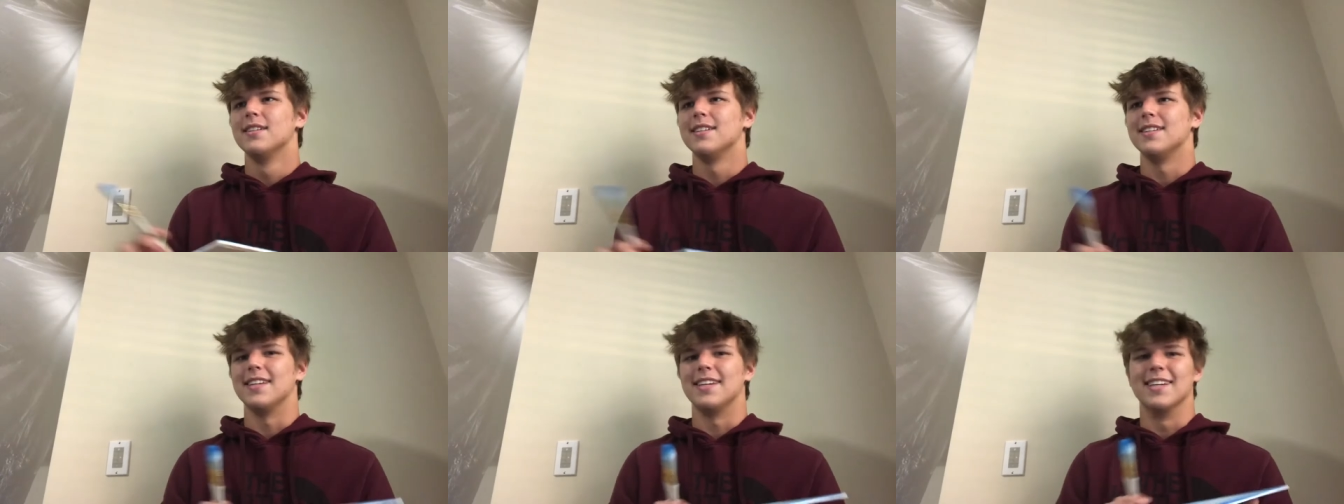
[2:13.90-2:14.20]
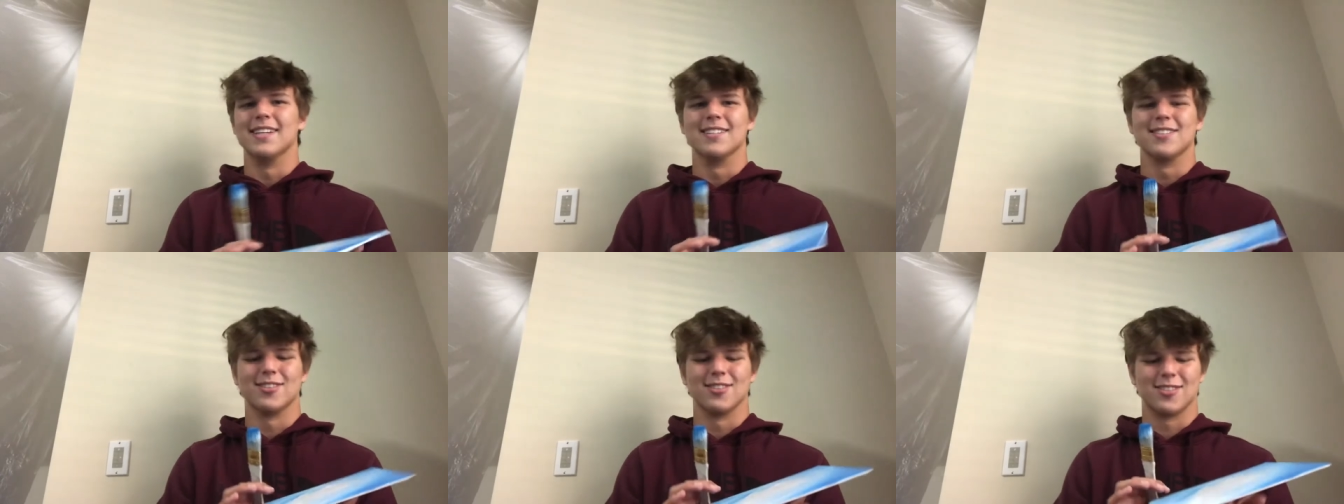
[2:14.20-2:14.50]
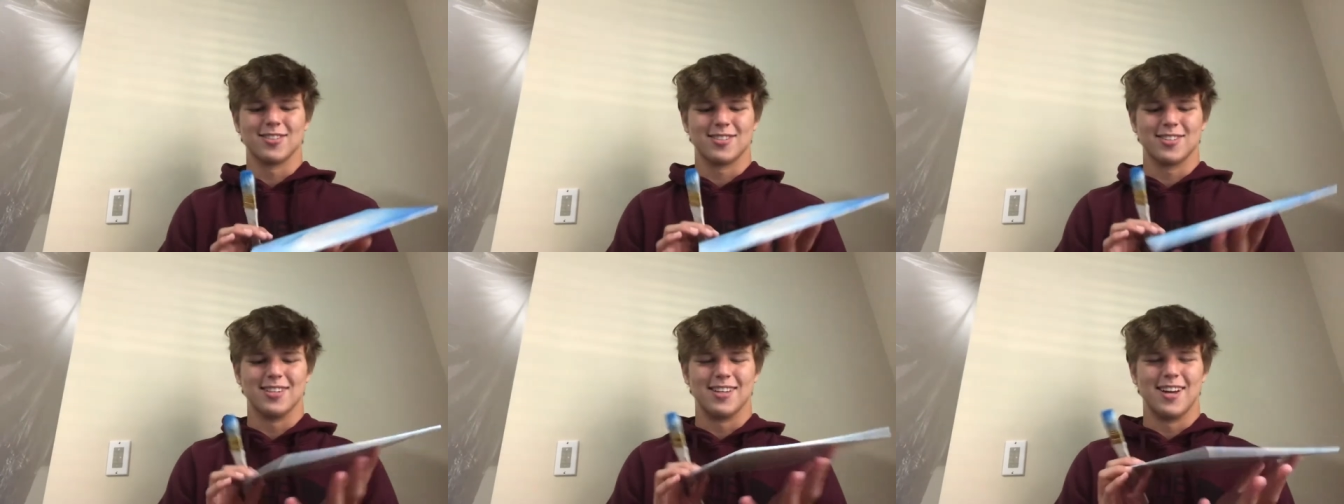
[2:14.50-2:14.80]
His
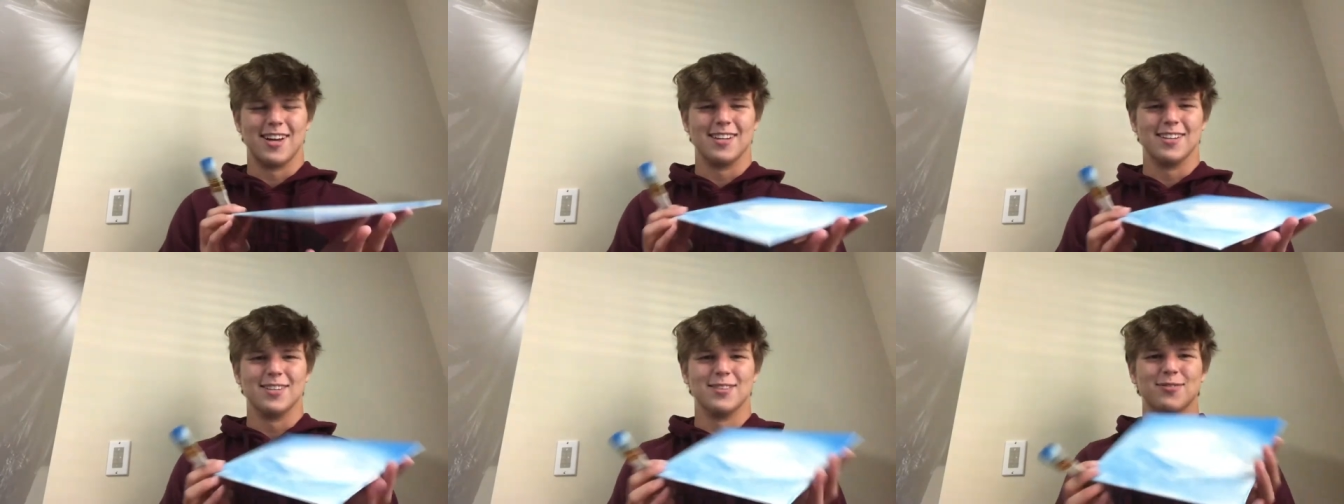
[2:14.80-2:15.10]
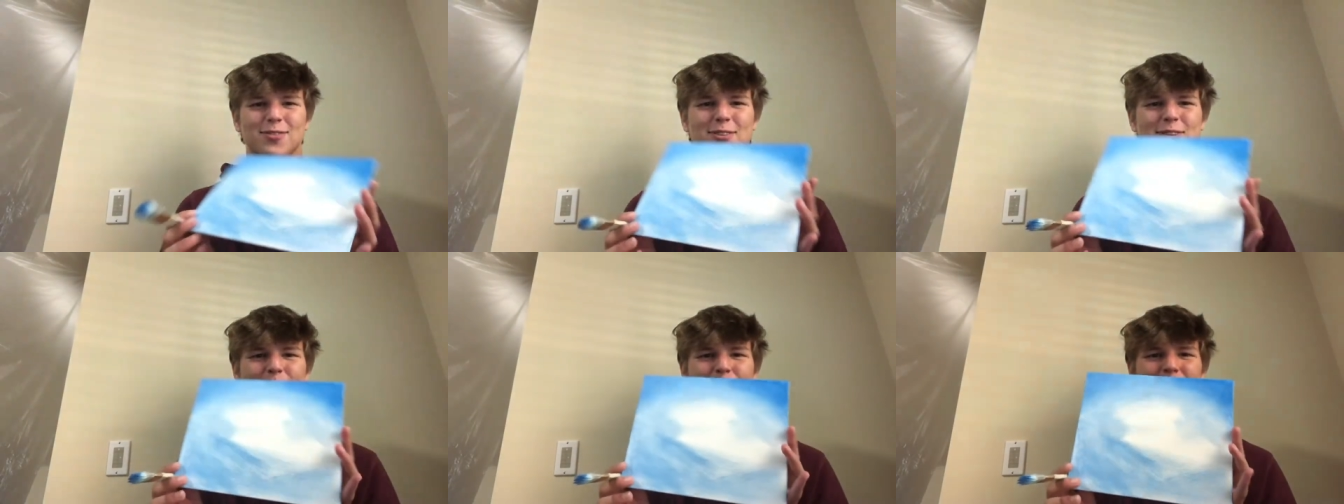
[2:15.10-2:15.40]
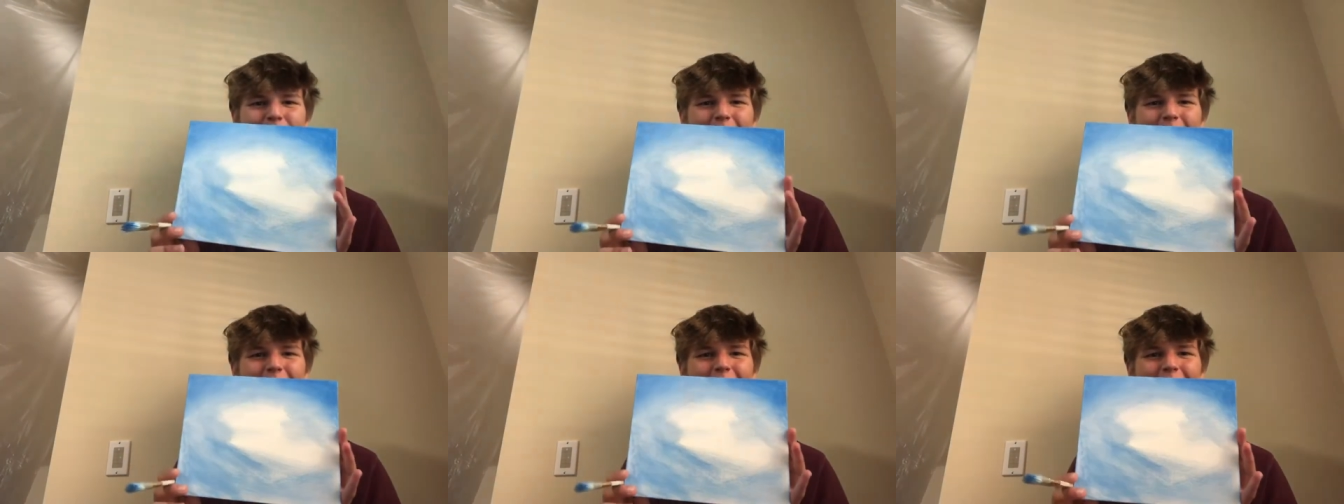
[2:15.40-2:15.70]
looks a lot different than
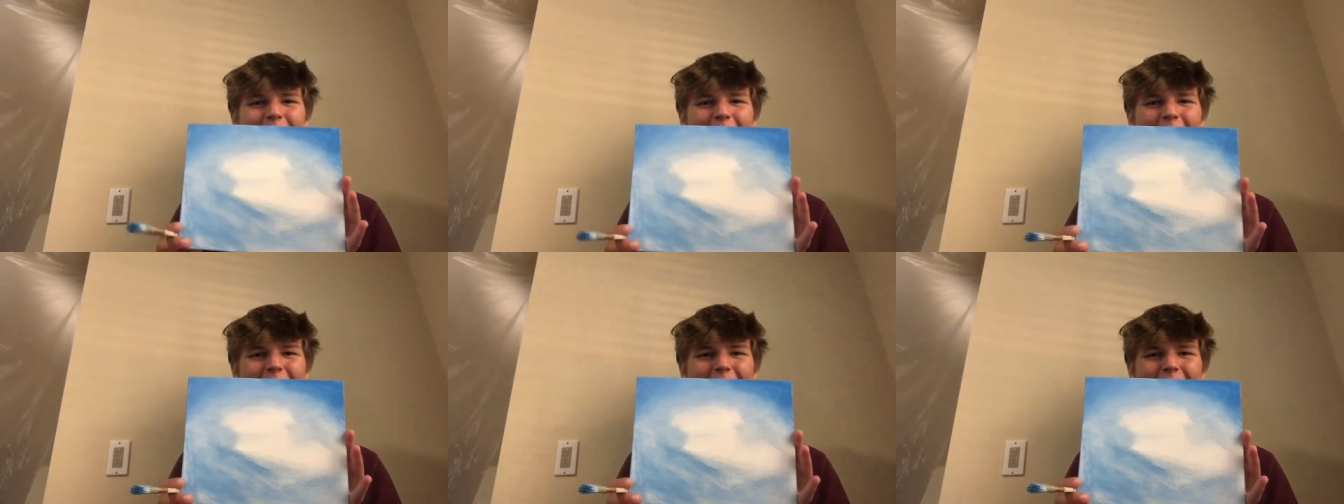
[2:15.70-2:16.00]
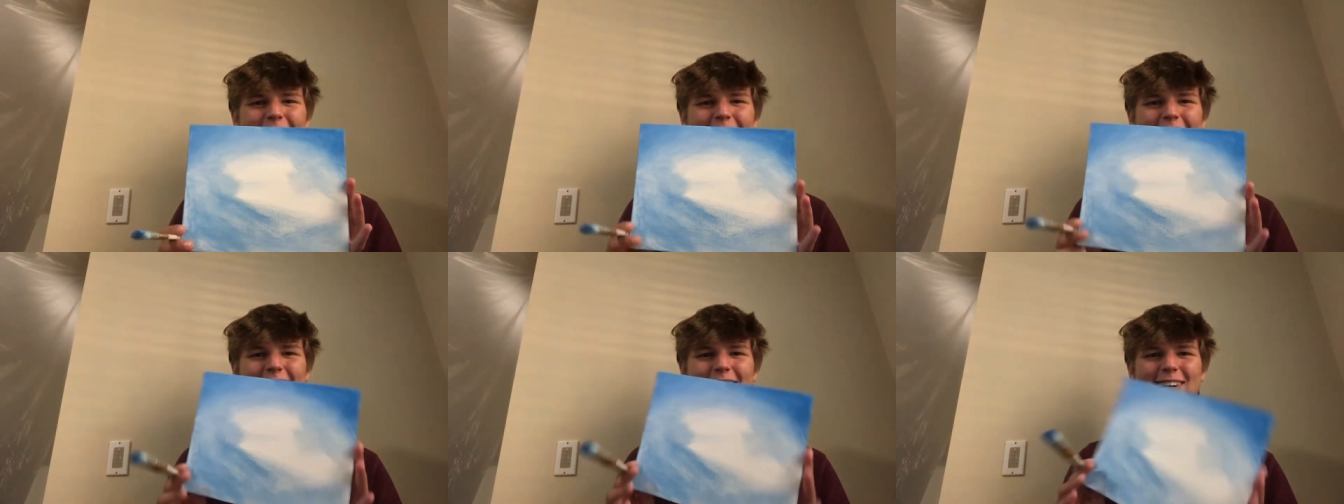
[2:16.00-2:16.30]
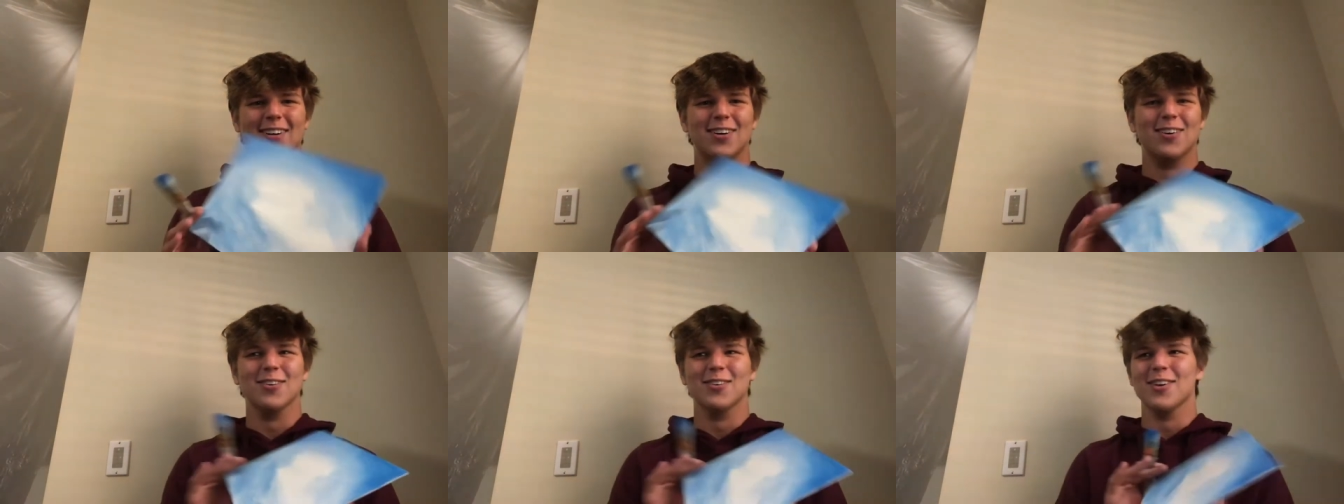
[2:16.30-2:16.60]
mine.
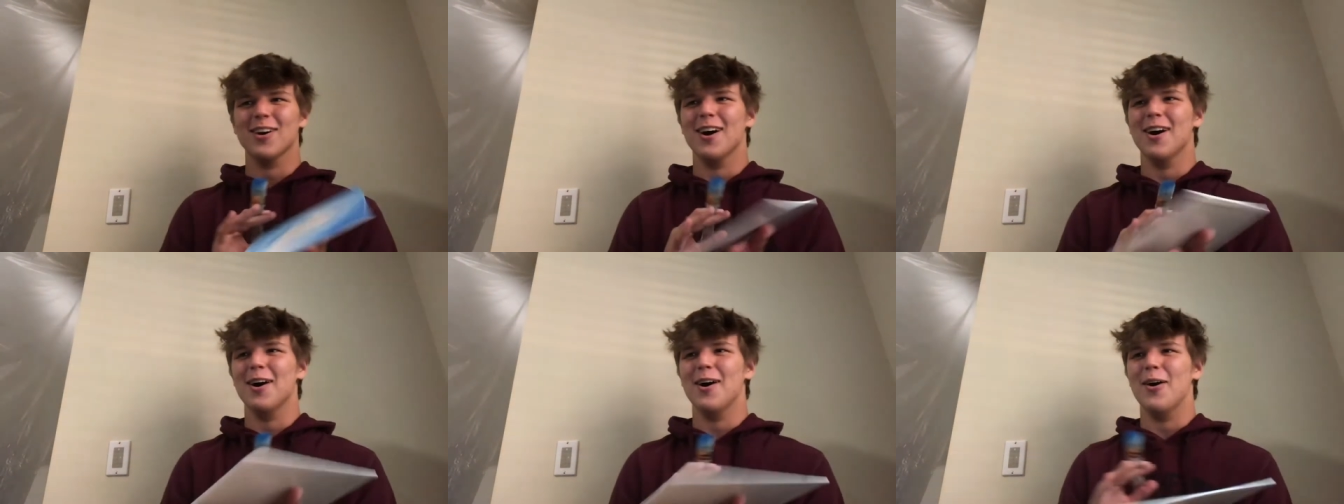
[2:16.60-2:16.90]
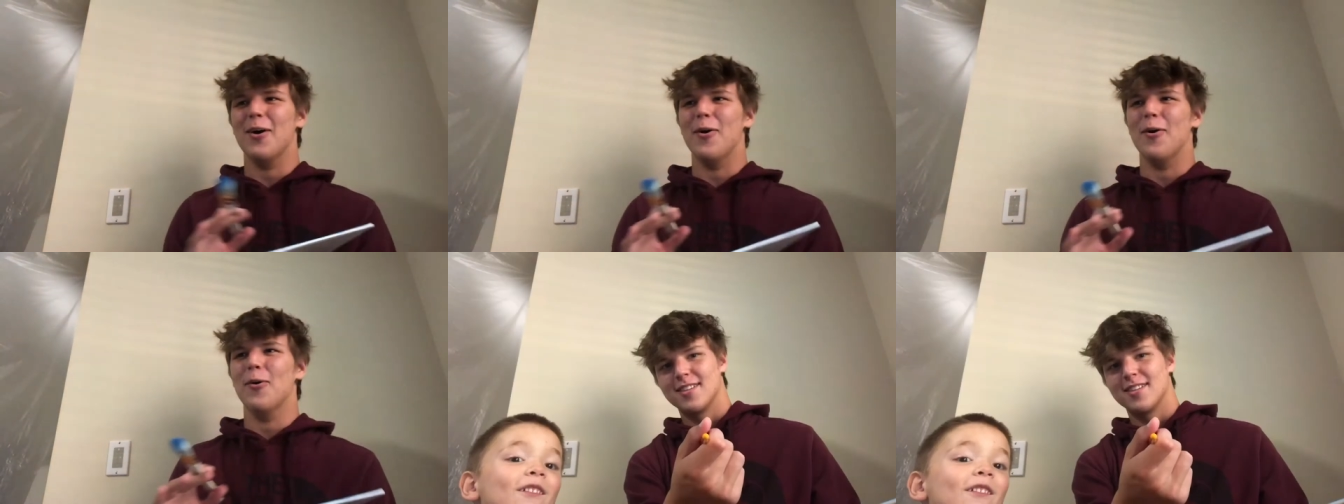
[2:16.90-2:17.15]
Oh no.